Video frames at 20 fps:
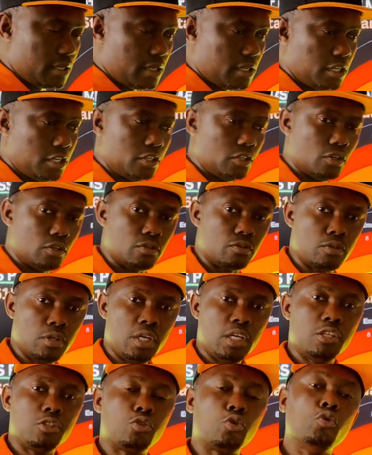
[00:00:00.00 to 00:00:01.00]
to
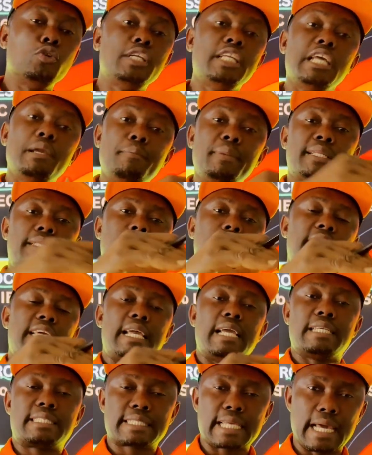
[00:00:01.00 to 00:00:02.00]
limit the
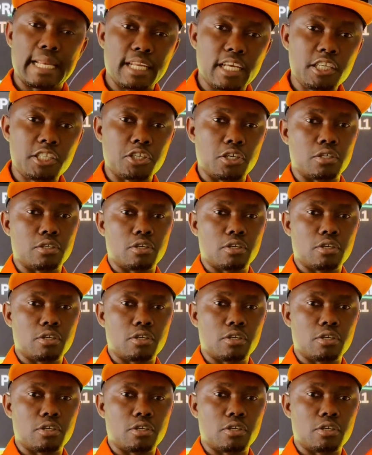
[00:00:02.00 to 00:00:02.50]
escalation